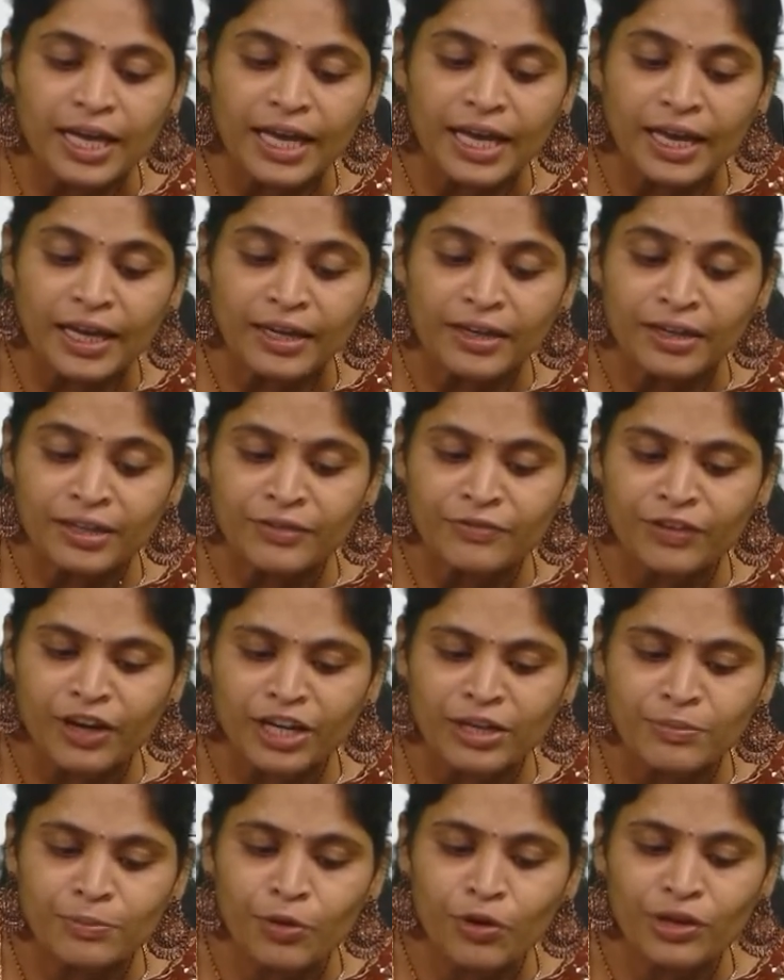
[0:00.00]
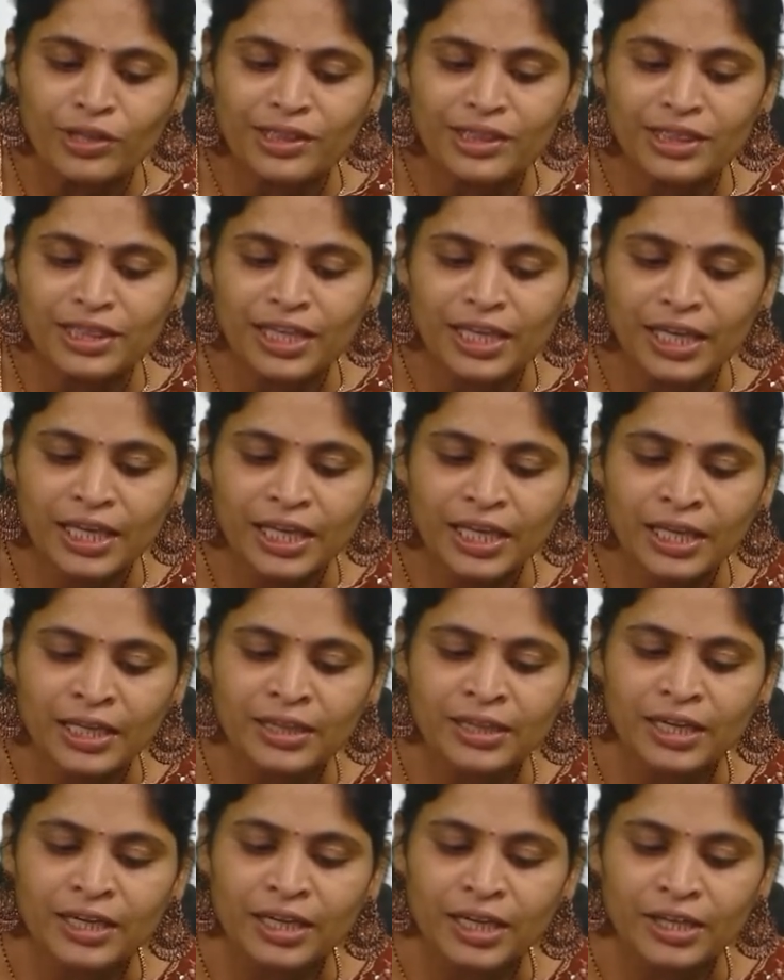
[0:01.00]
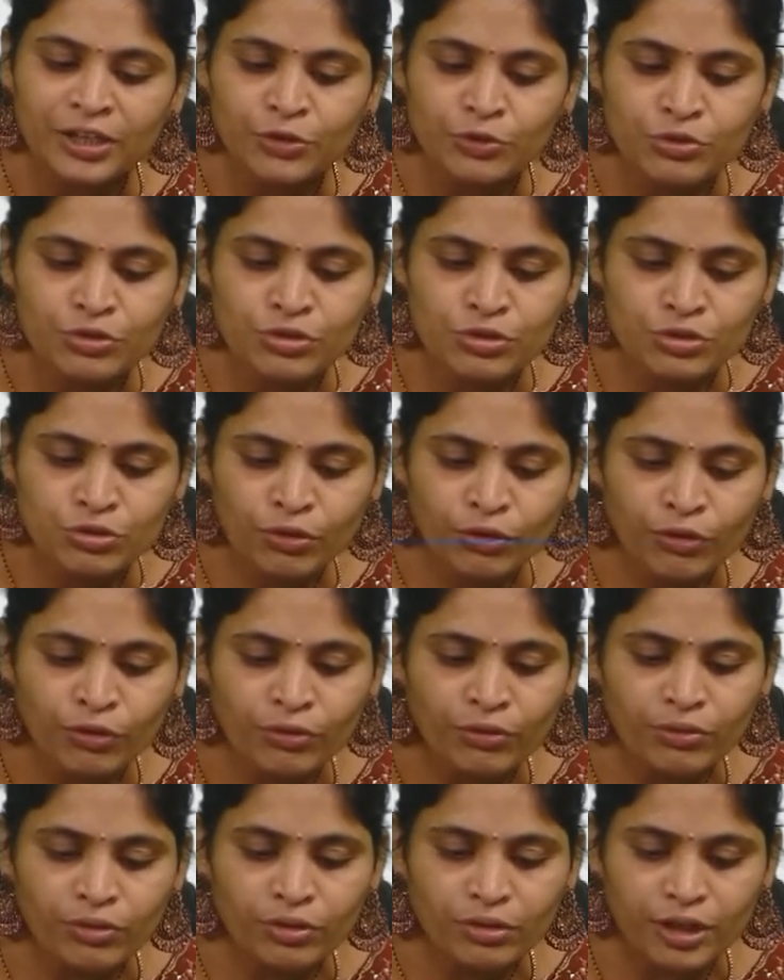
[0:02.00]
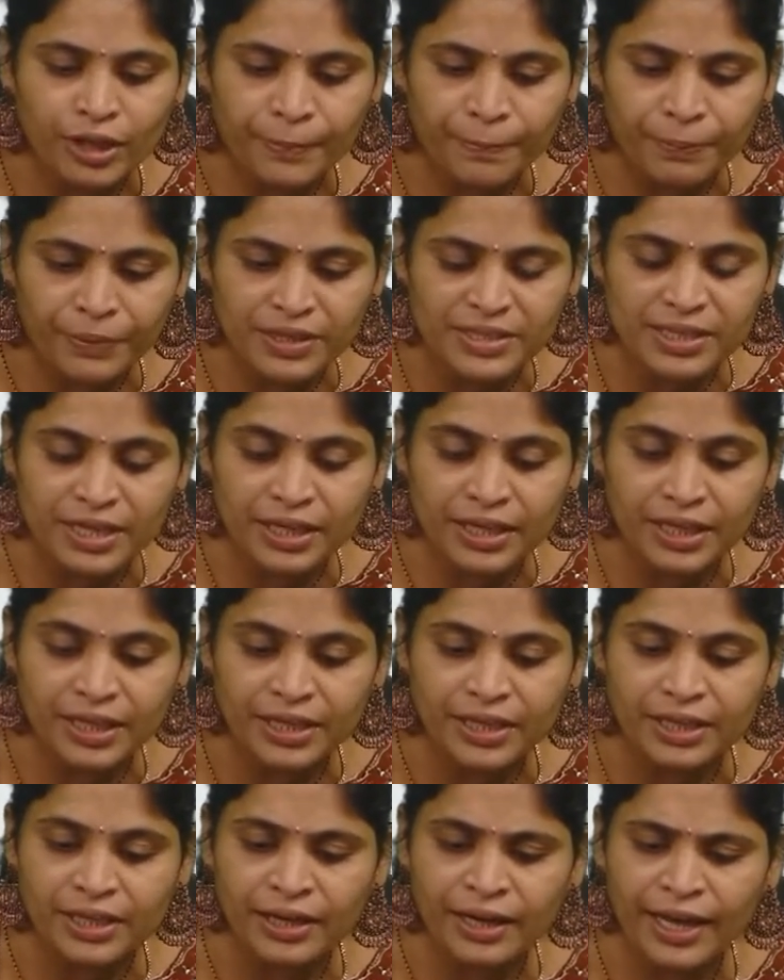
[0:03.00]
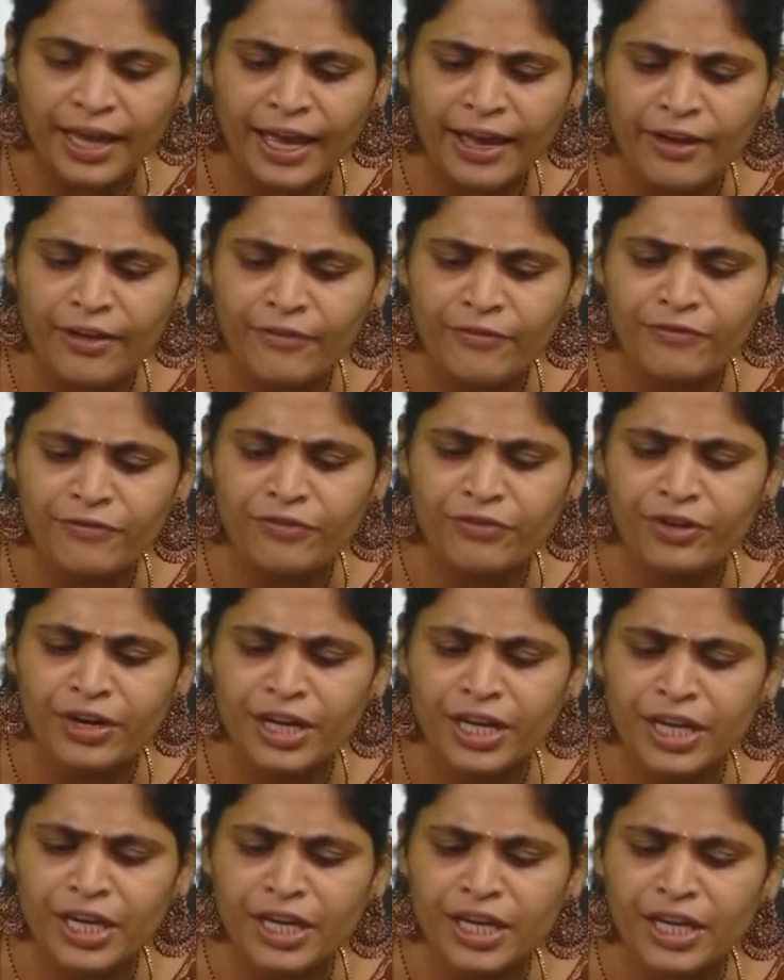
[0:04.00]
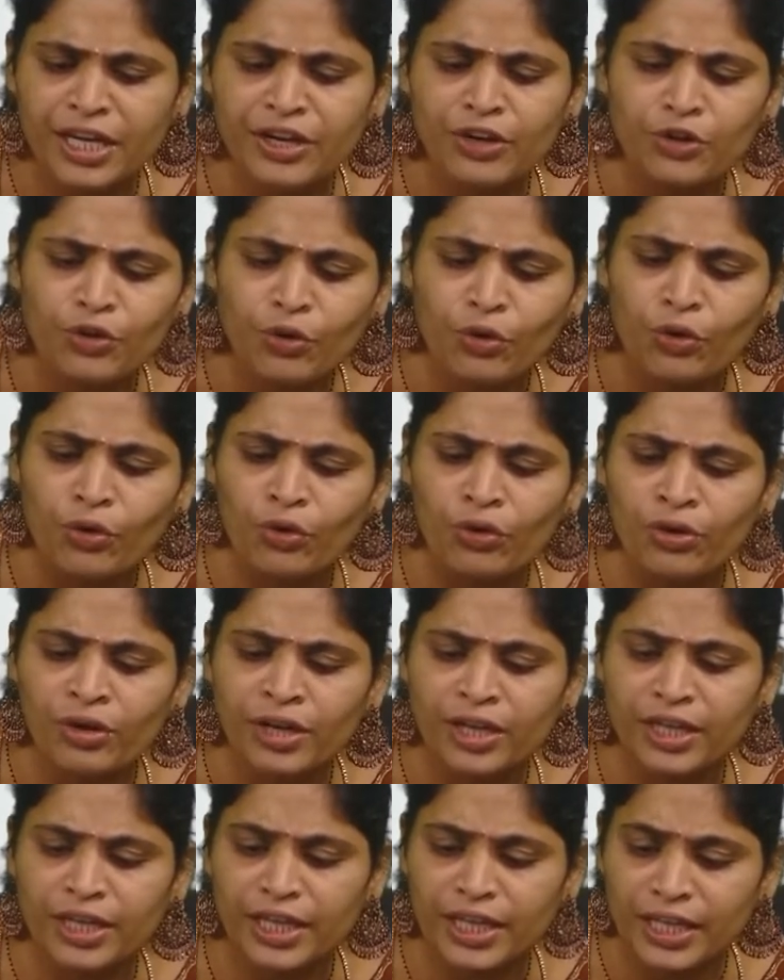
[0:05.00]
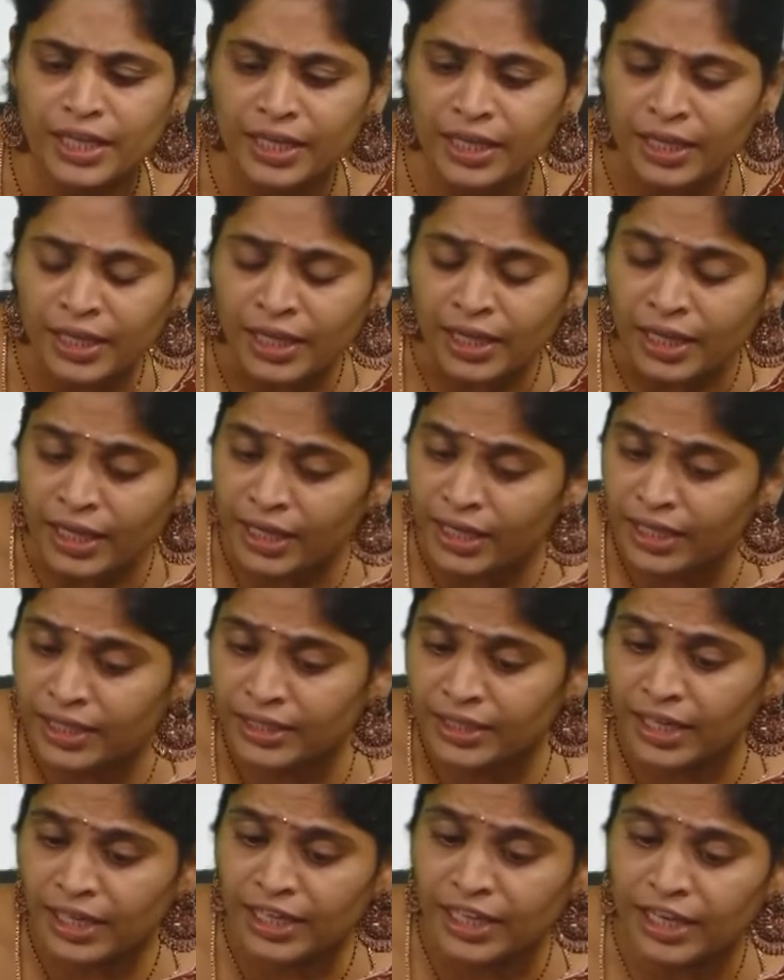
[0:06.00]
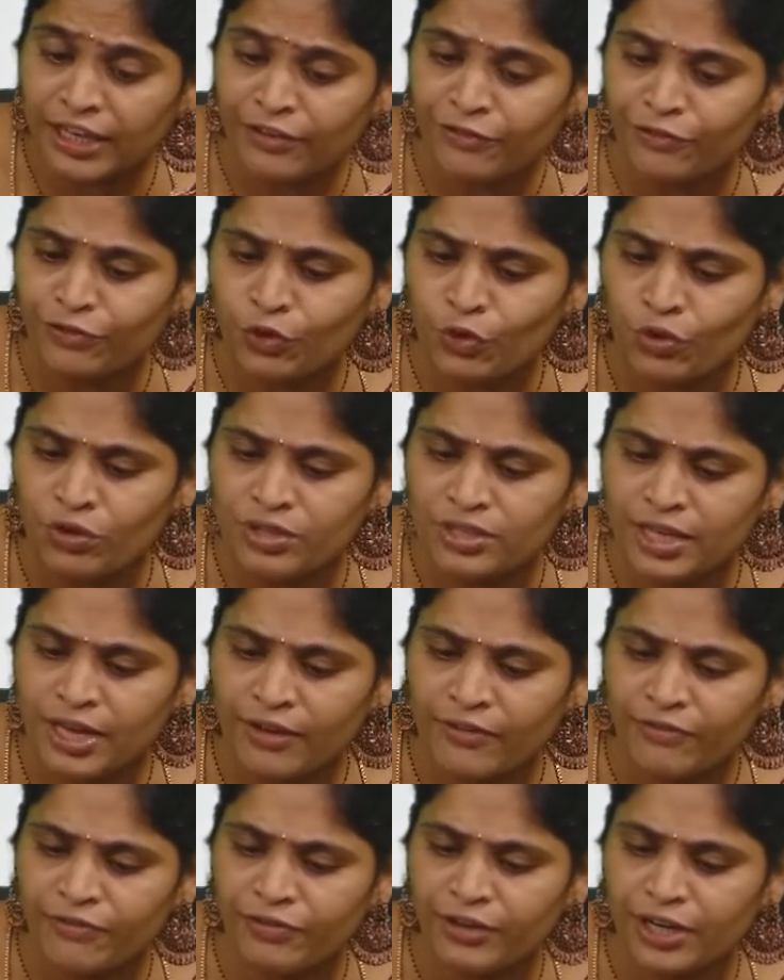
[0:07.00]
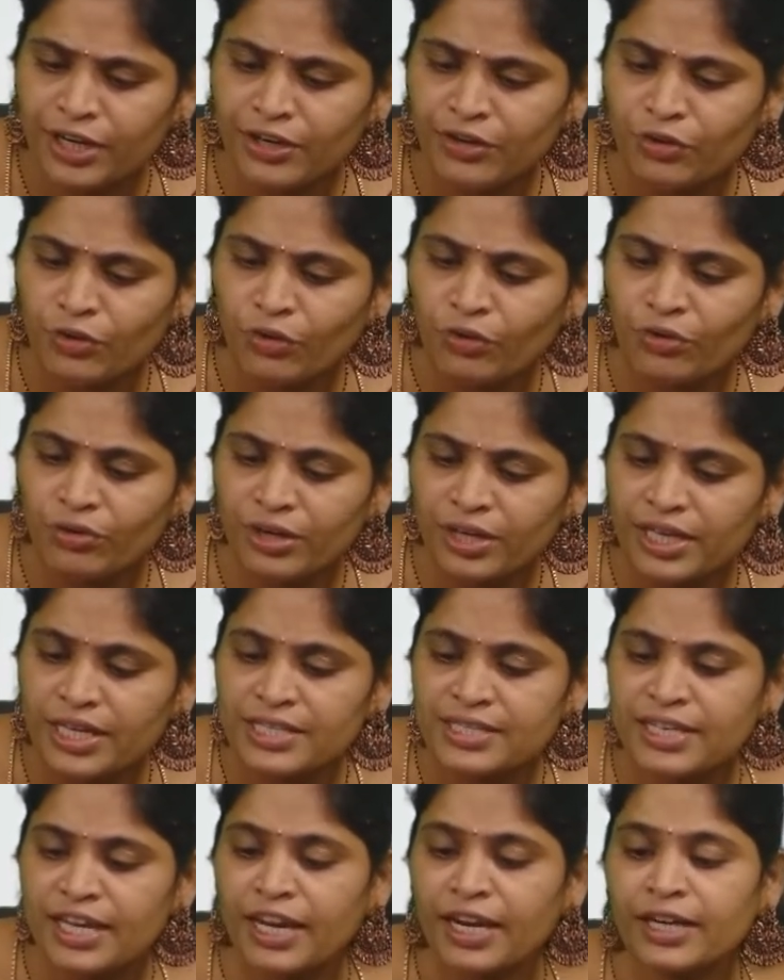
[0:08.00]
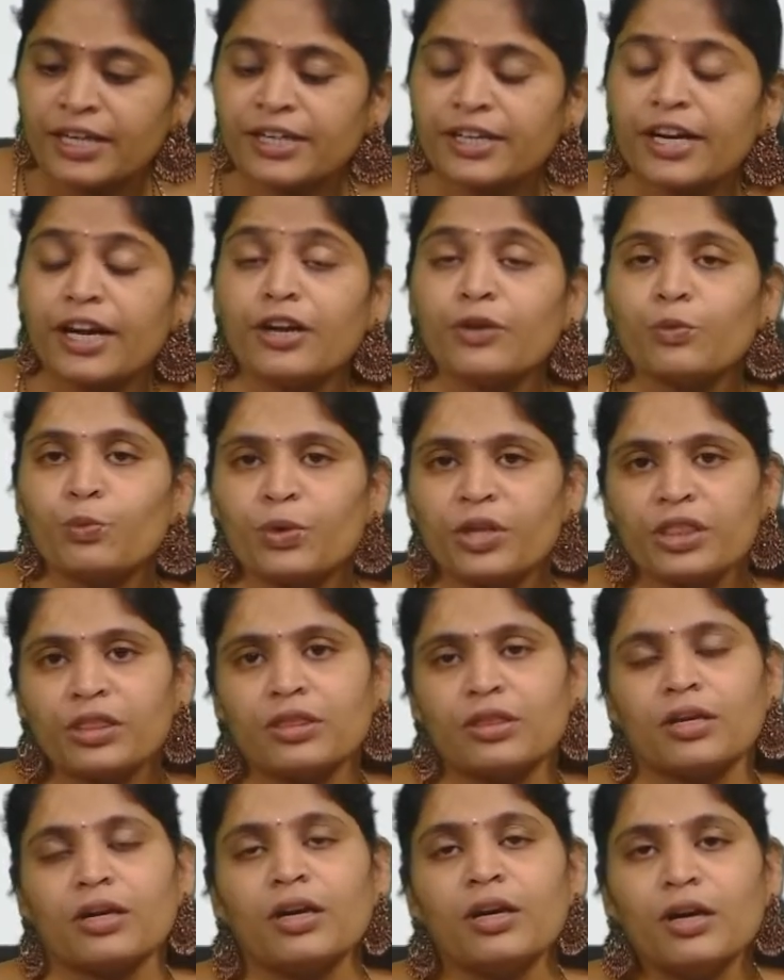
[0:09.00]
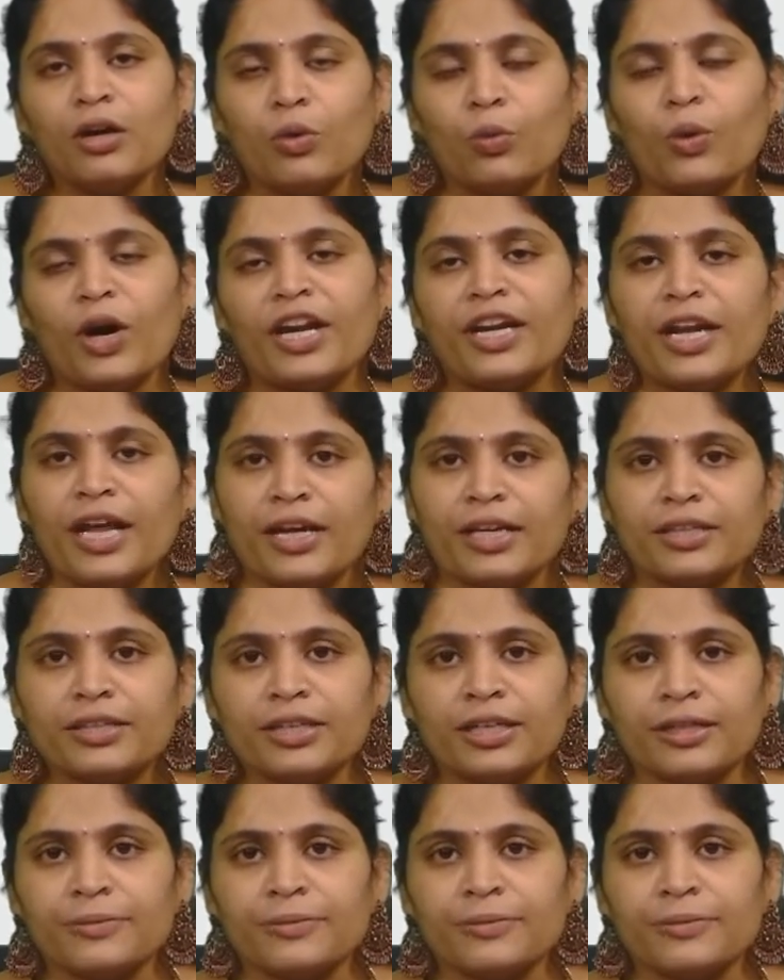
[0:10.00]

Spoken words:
One more thing that I used to represent here, every node in the leaf nodes, every node is connected with one another,